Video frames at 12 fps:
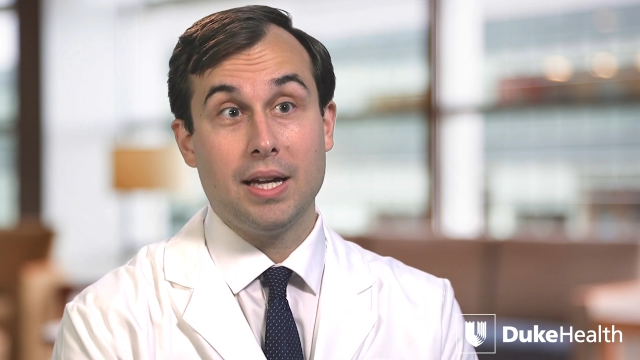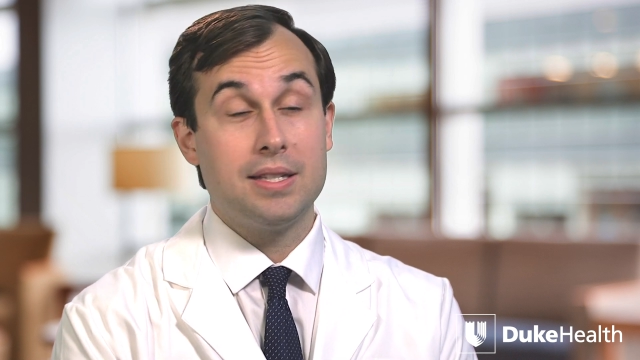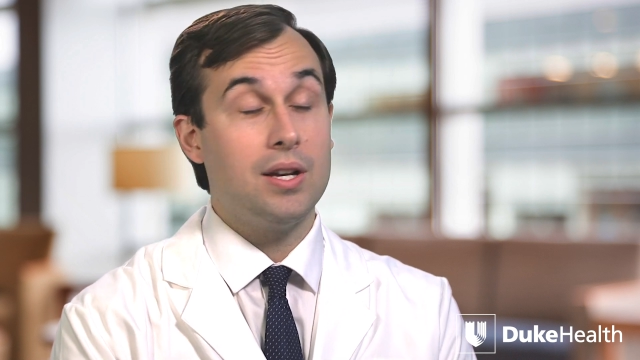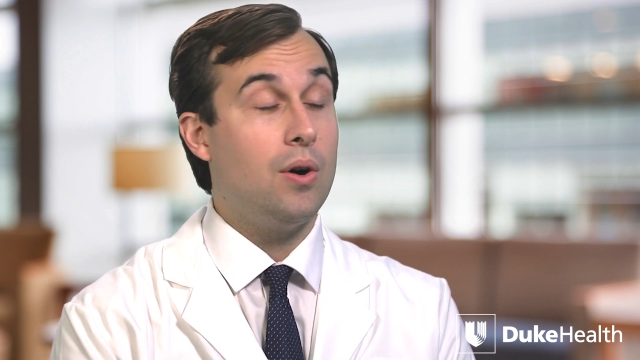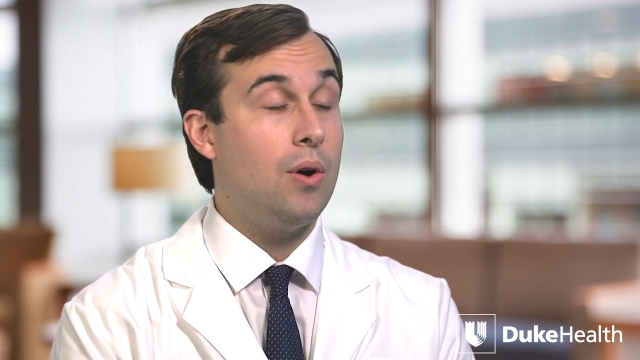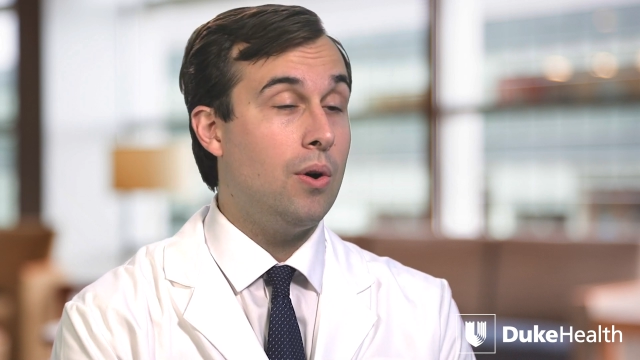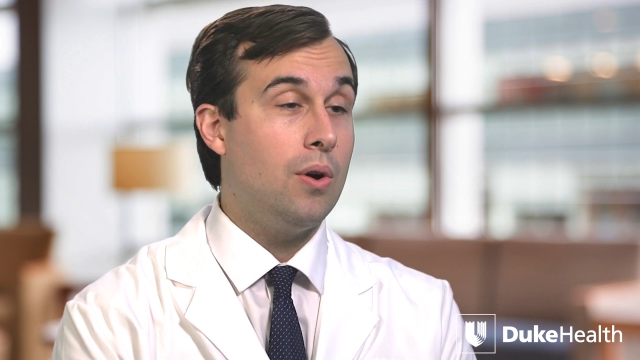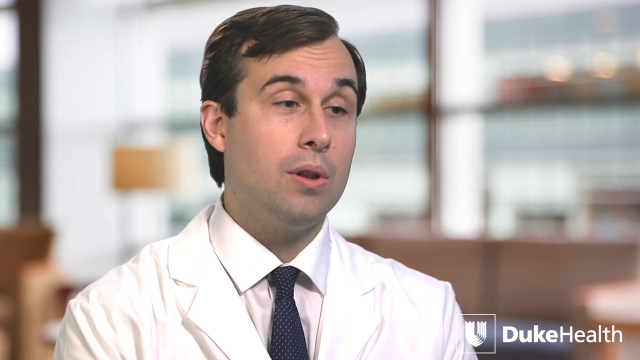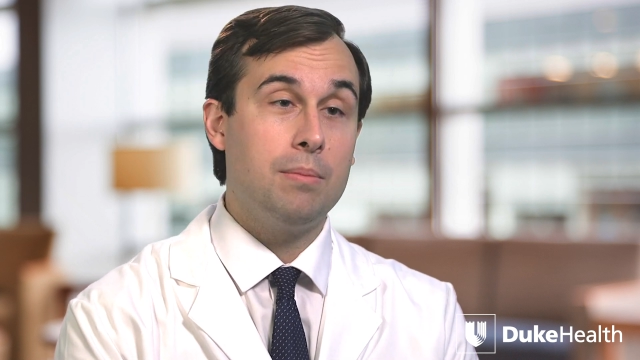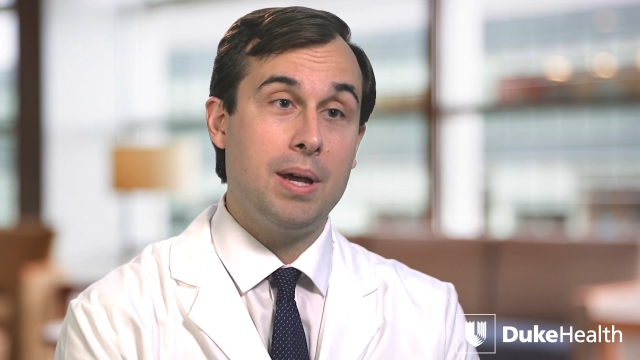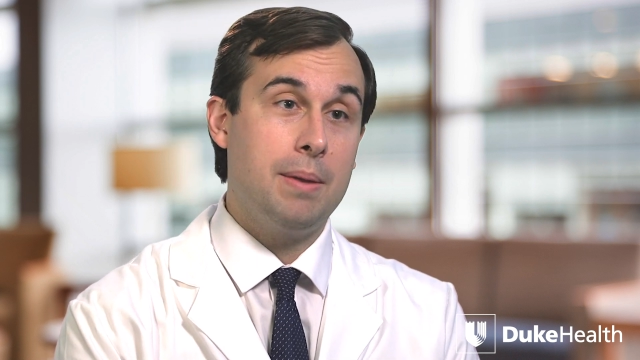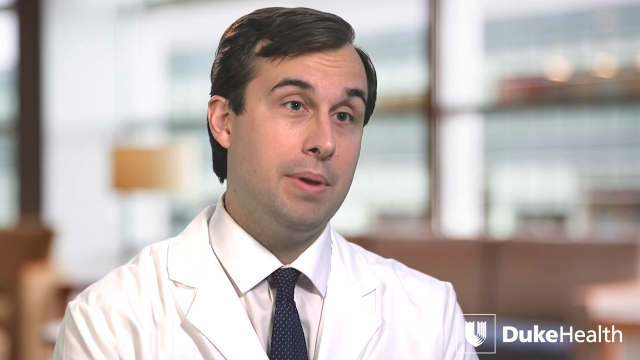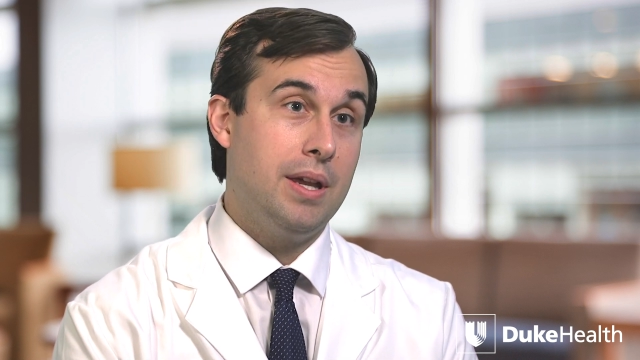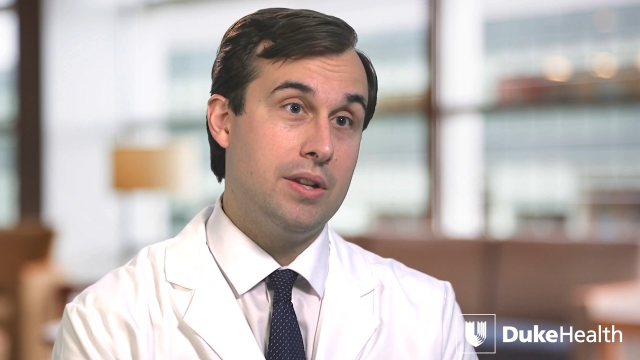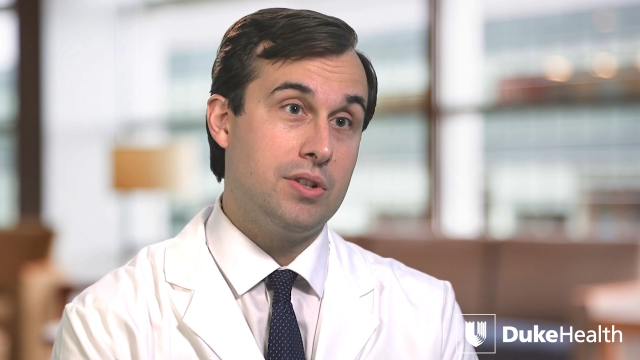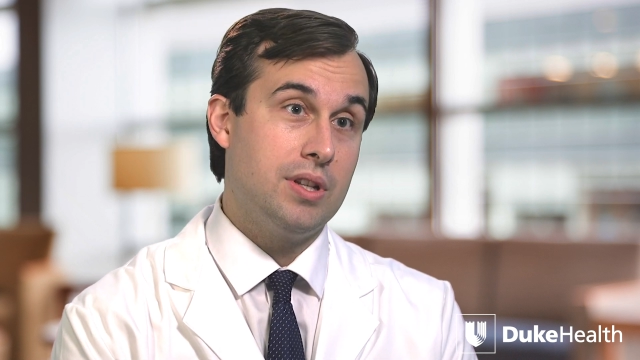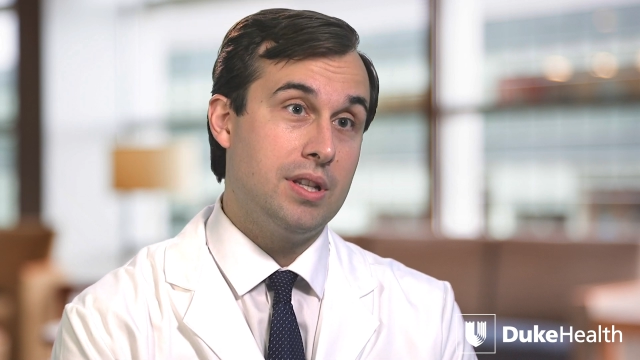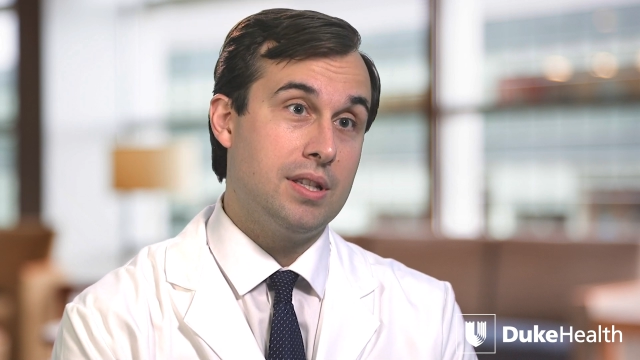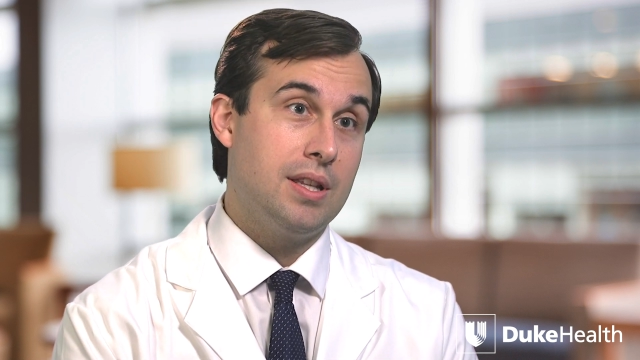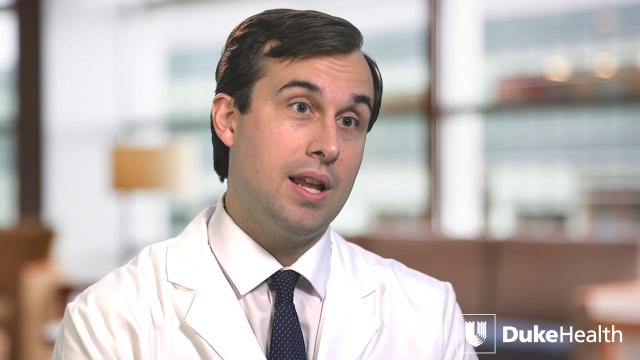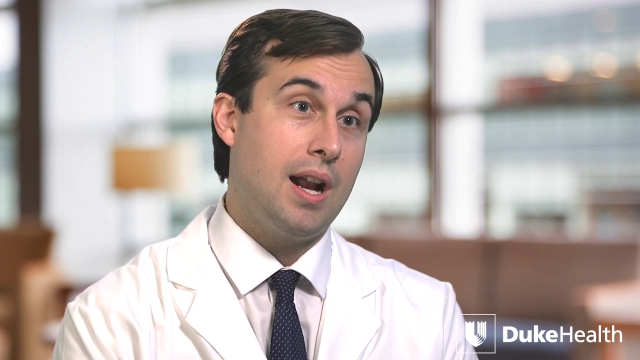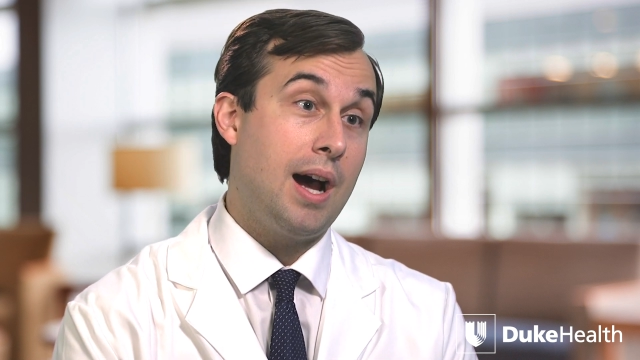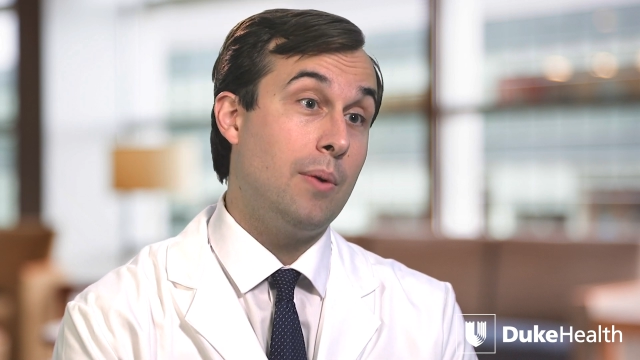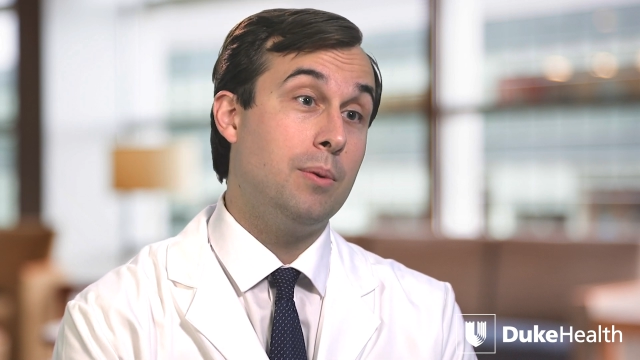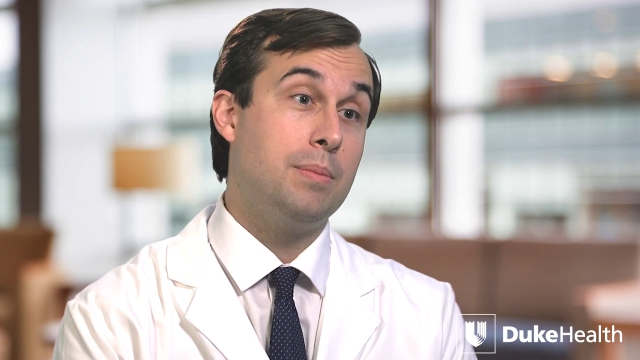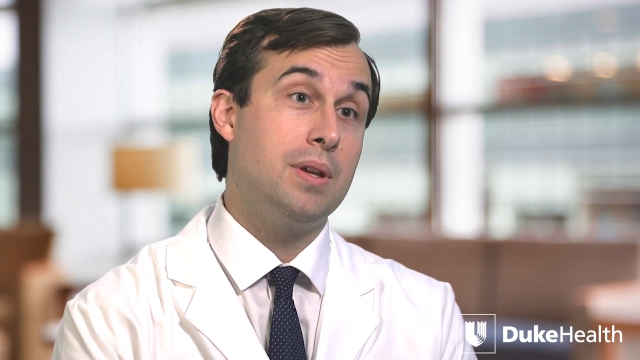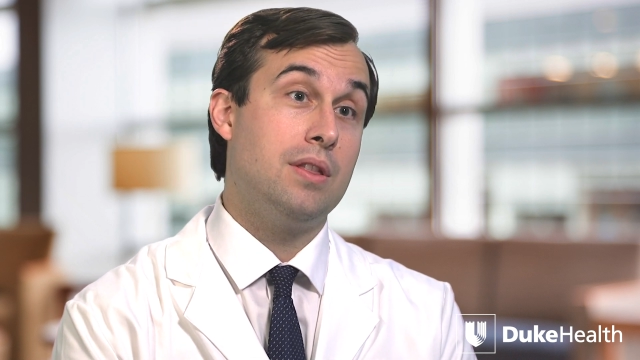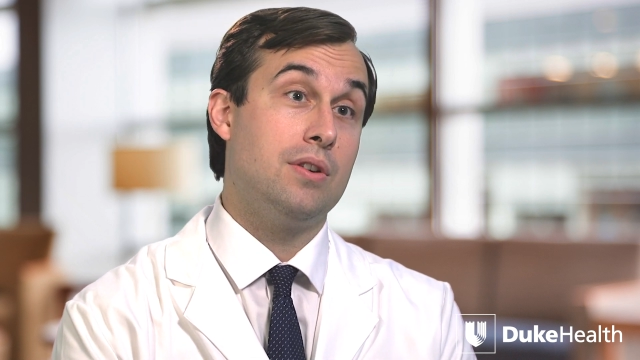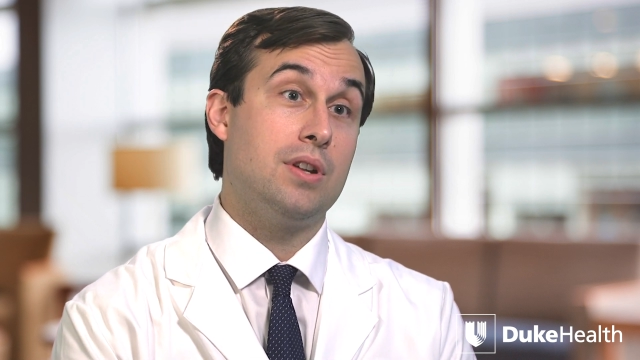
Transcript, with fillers: I tell all of my patients that I will be their